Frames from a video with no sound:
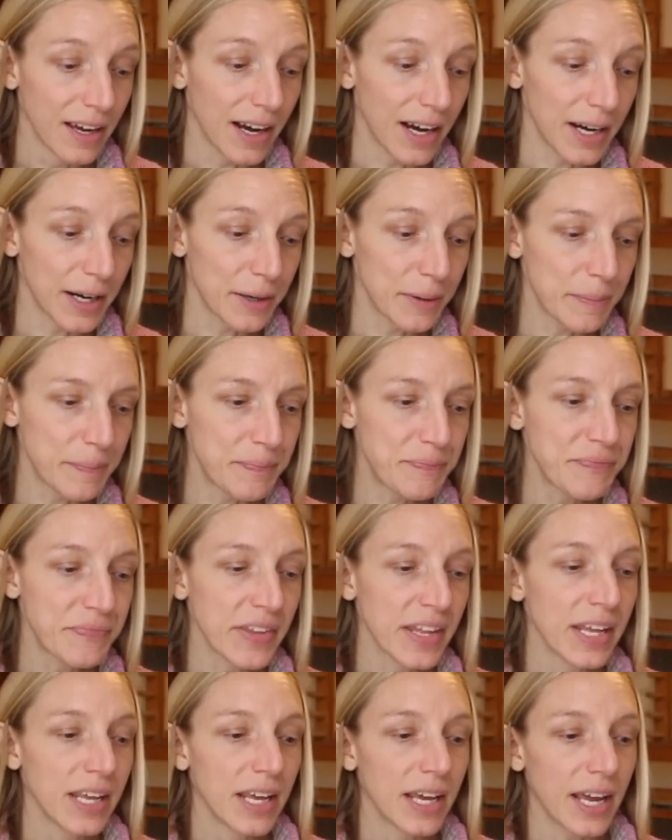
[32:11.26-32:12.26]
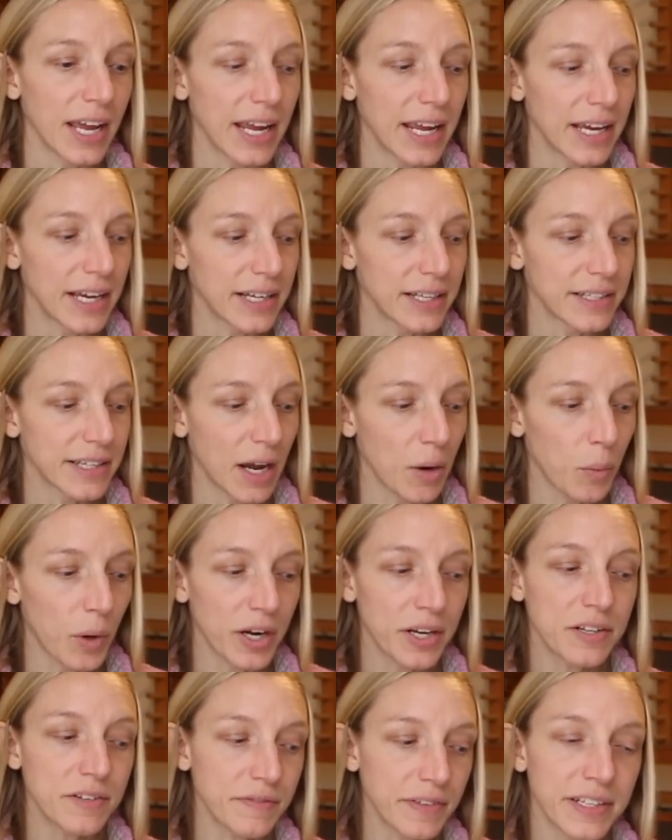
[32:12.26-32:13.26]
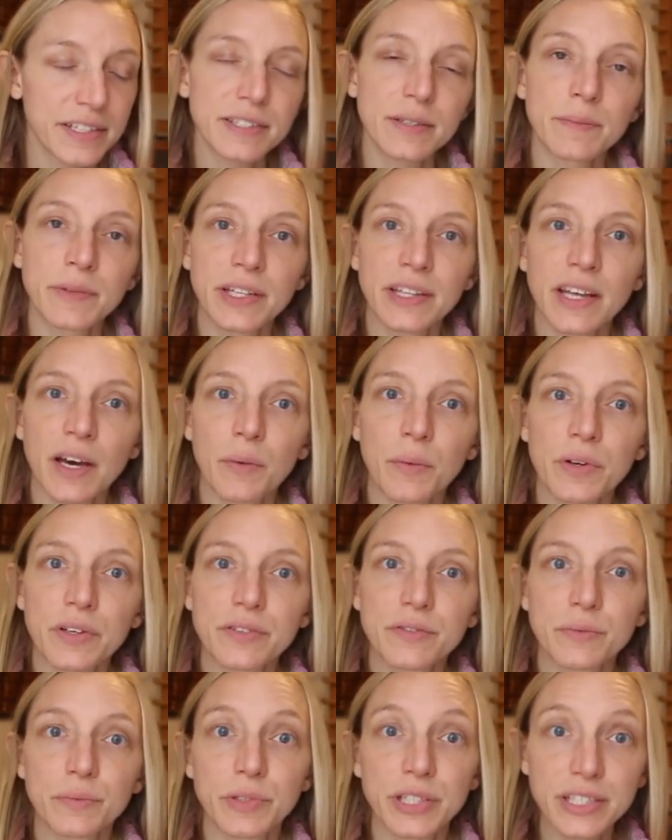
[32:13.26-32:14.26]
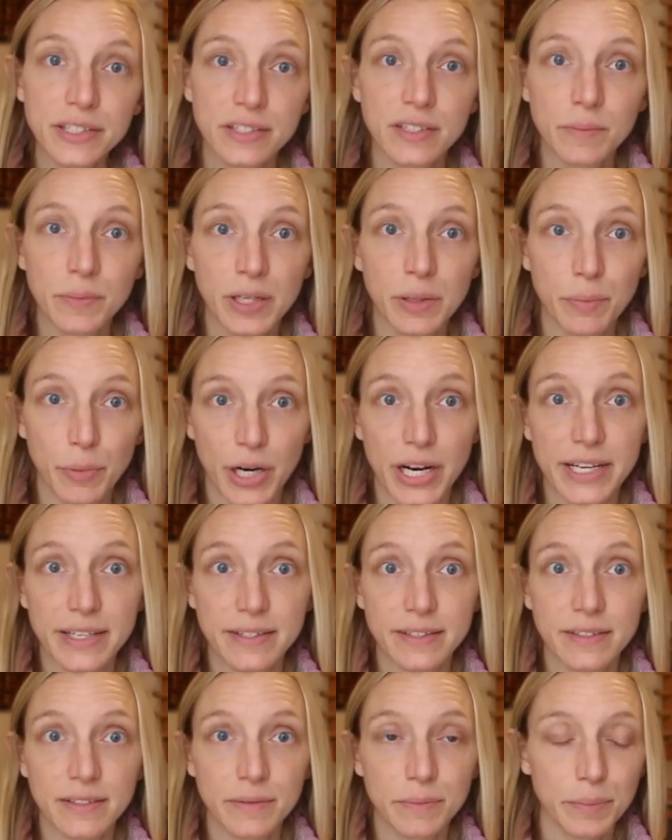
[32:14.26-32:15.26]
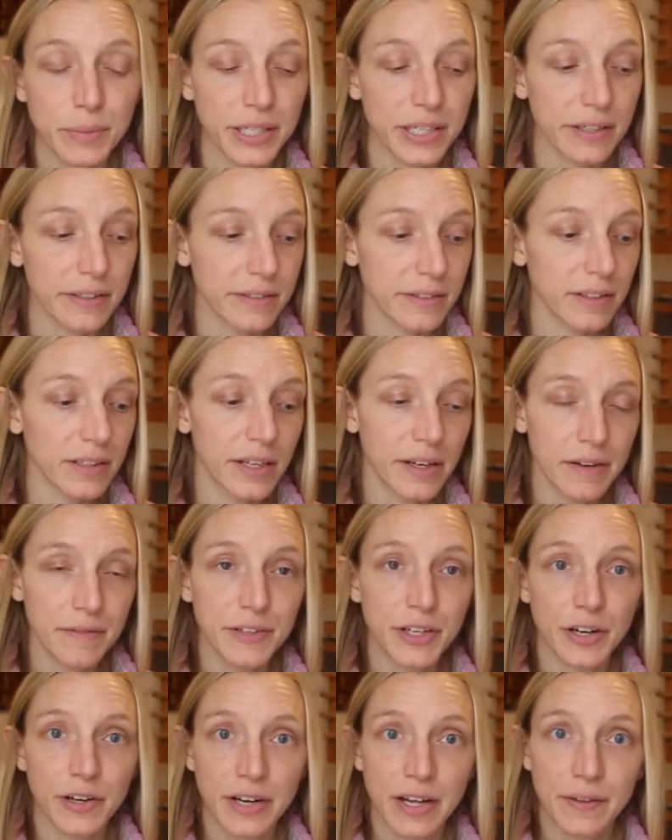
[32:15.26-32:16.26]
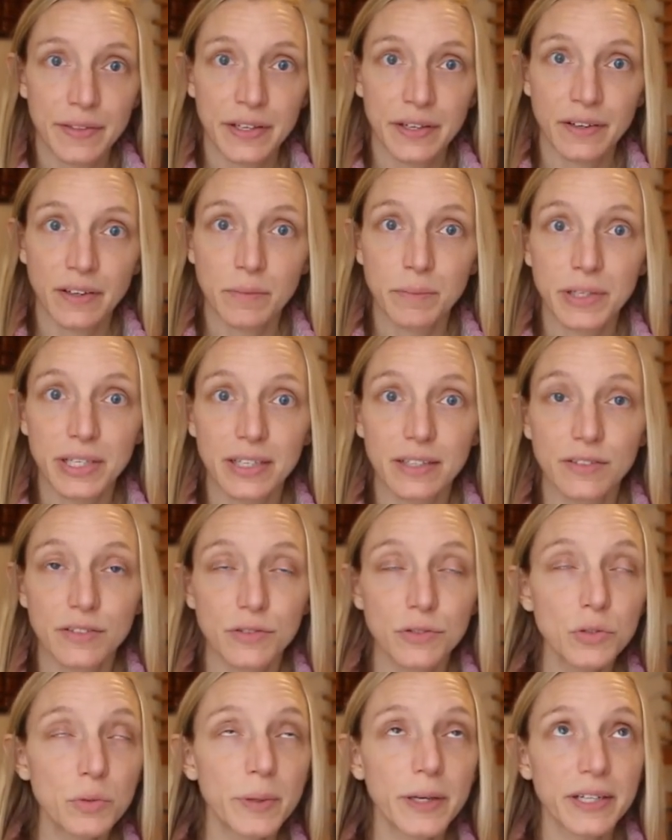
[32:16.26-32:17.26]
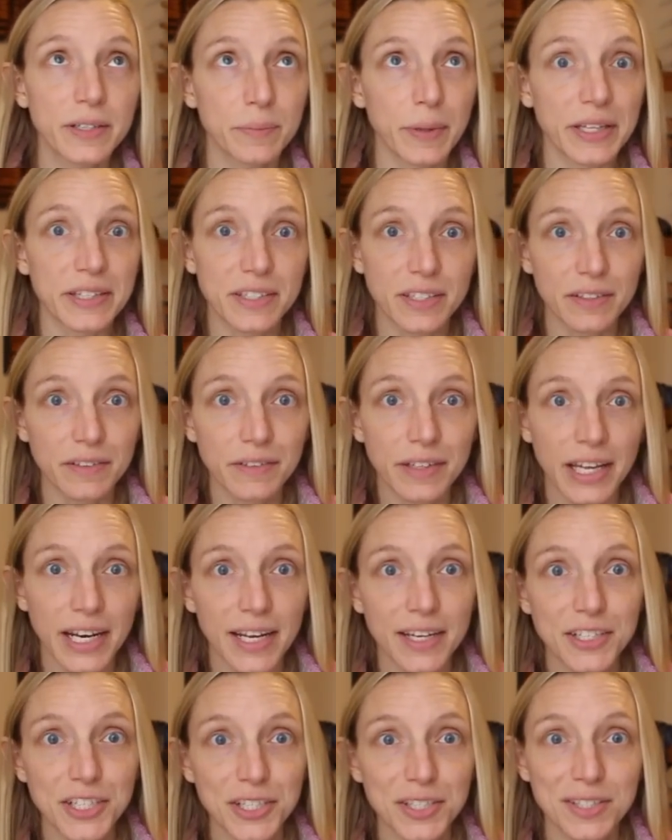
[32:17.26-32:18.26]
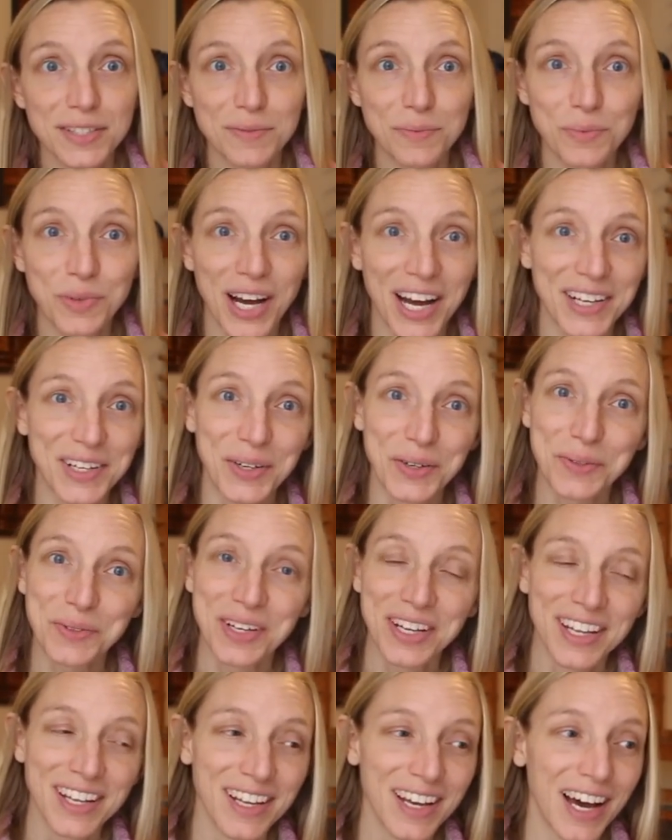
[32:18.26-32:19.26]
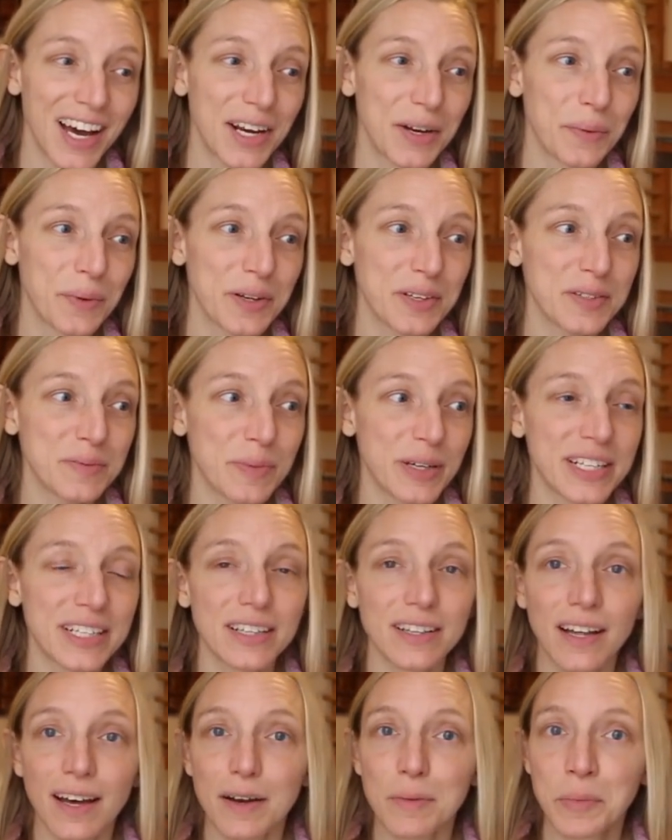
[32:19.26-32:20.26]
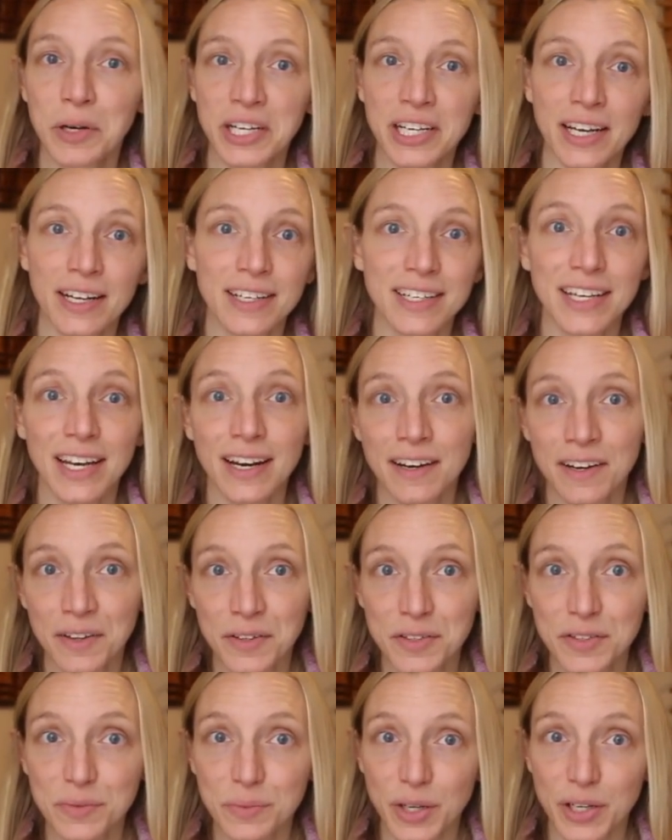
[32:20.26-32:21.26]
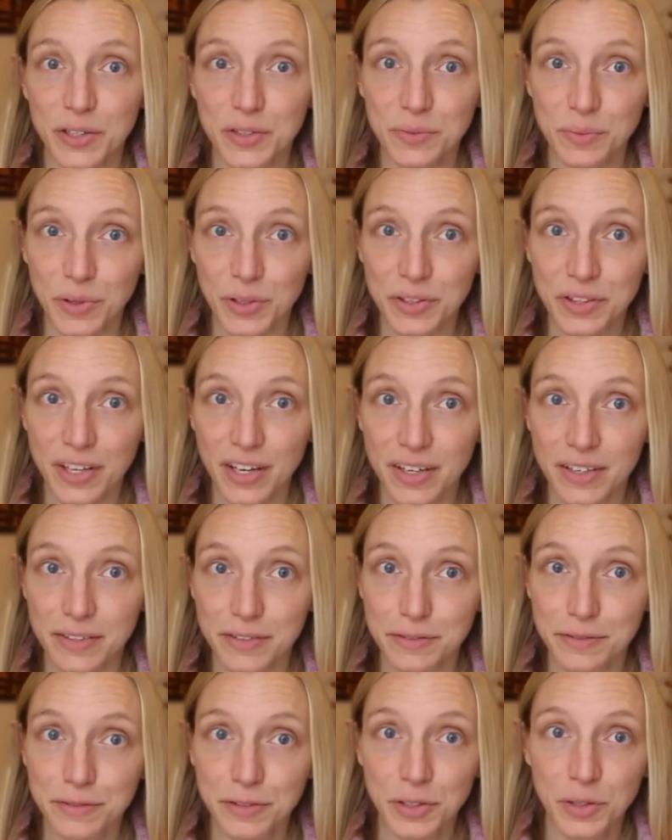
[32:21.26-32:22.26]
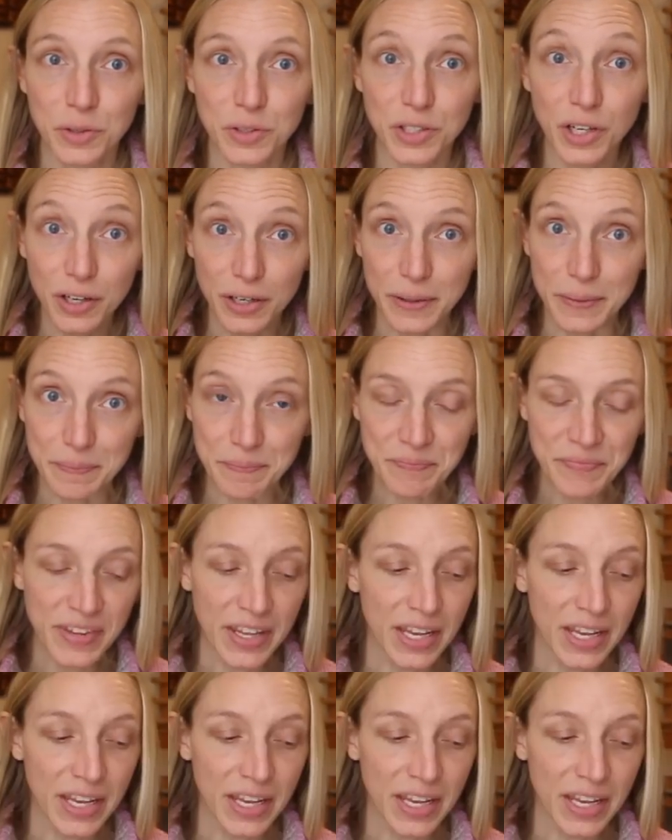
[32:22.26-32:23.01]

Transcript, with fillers: Um, And I wanted to find something that was reasonably priced, because a lot of yarn out there can be super expensive, and I just, I don't, I don't want to spend a lot of money on yet another sweater's worth of yarn.